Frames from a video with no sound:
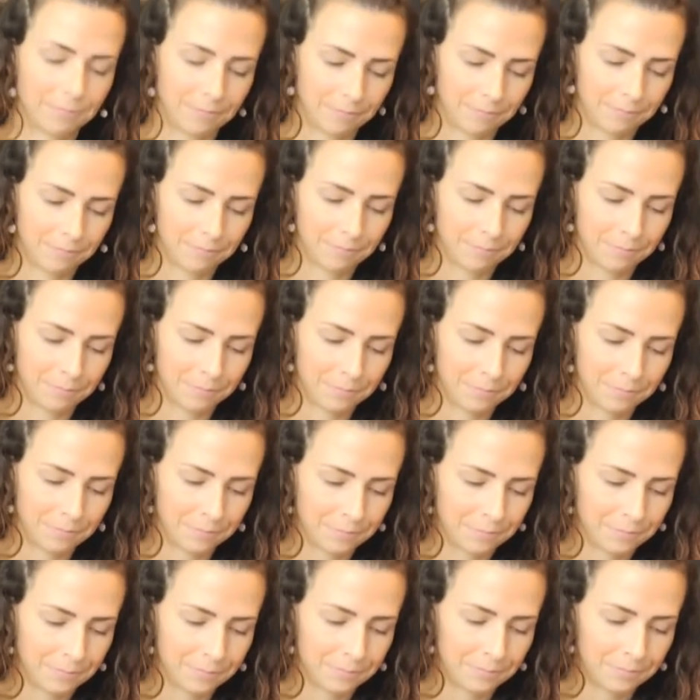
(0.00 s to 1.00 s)

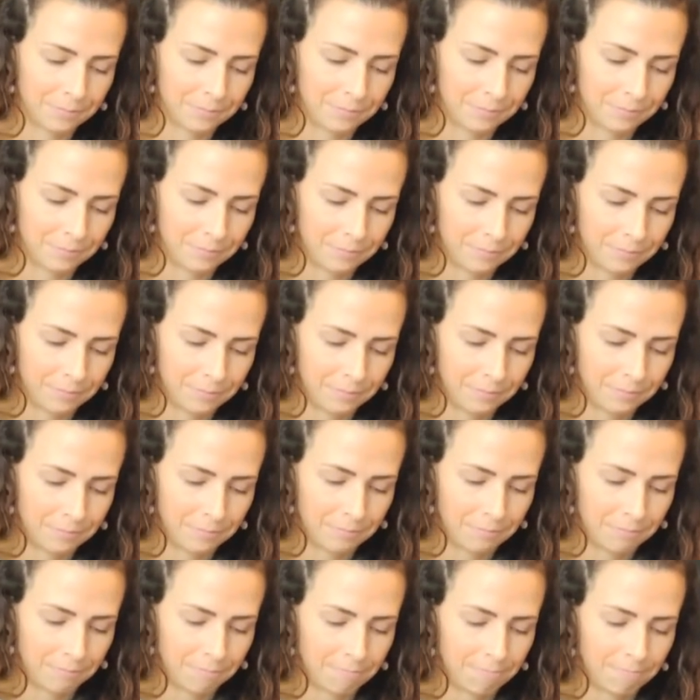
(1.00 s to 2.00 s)

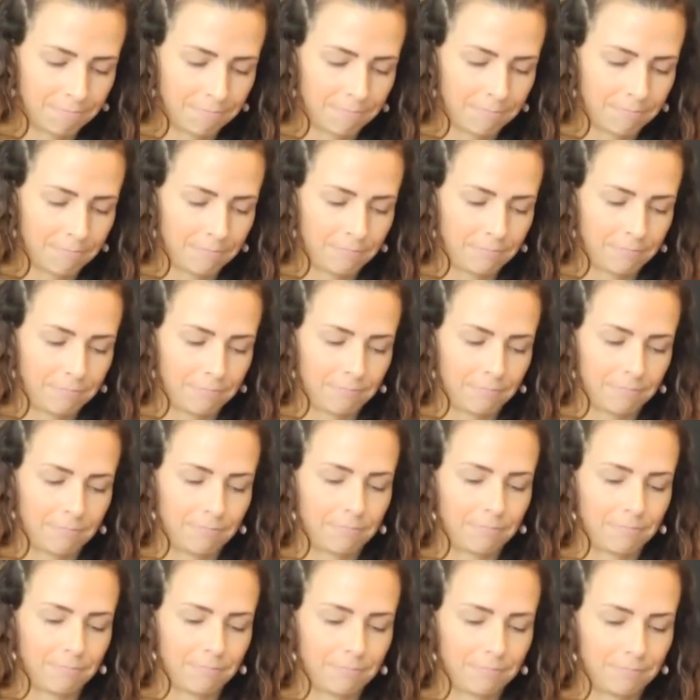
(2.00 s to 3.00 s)

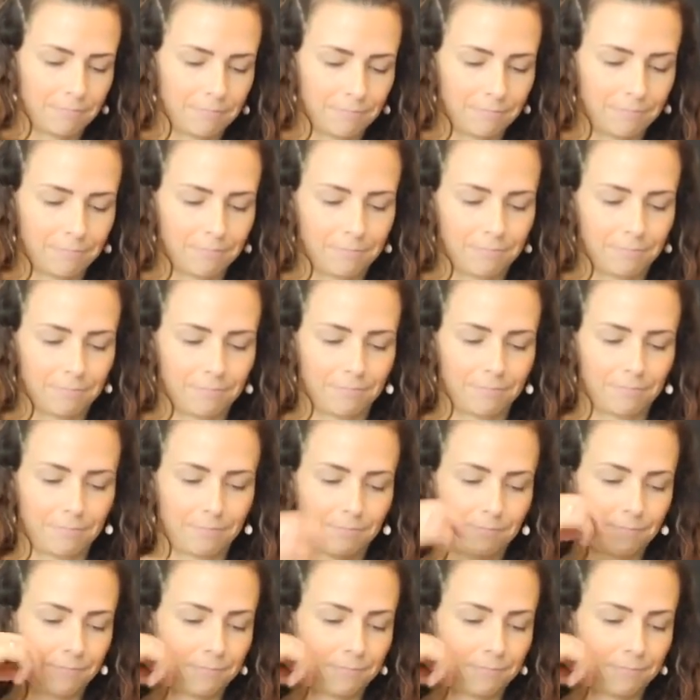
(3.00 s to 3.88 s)
(silent)